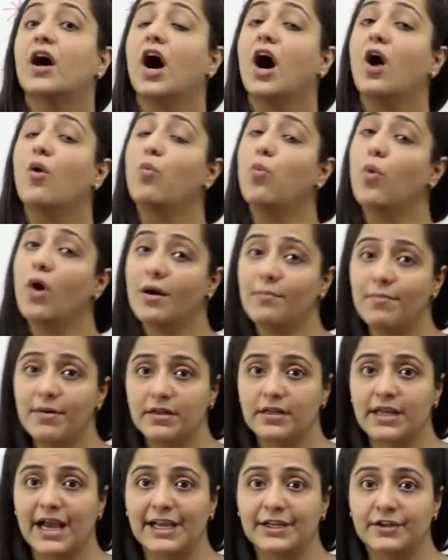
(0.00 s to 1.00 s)
A
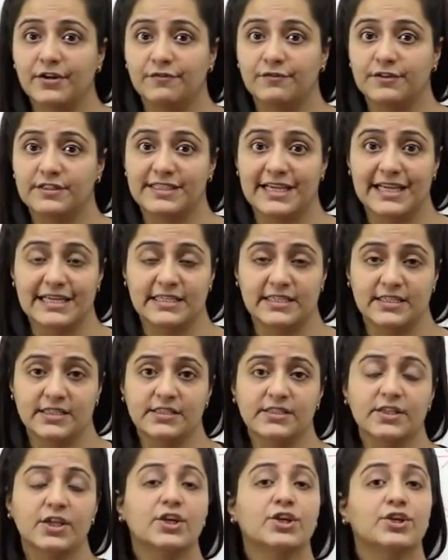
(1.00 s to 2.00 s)
verbal kind of a
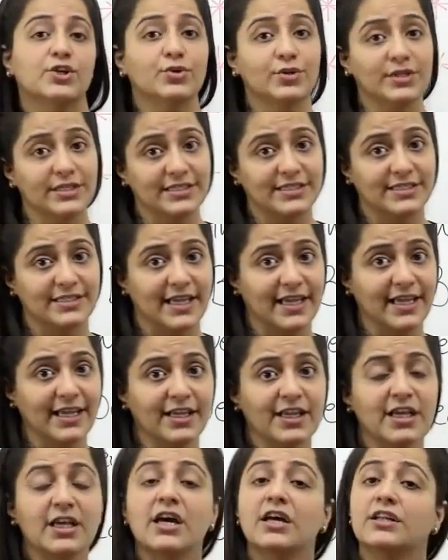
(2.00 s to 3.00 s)
sentence, you can say,